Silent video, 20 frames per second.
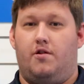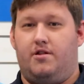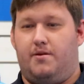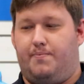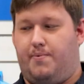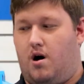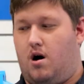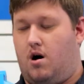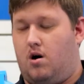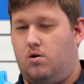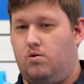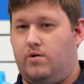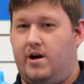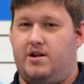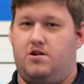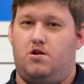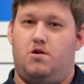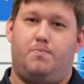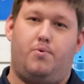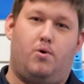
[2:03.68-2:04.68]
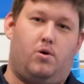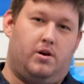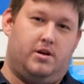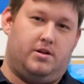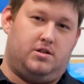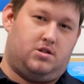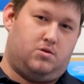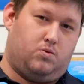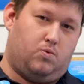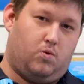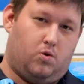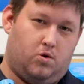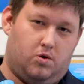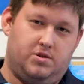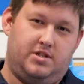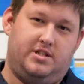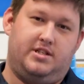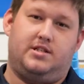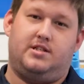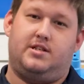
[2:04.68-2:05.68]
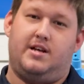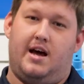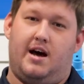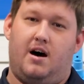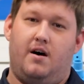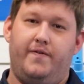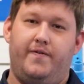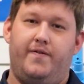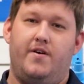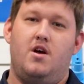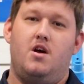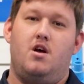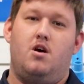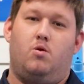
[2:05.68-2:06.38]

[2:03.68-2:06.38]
on the pole and you pull it towards yourself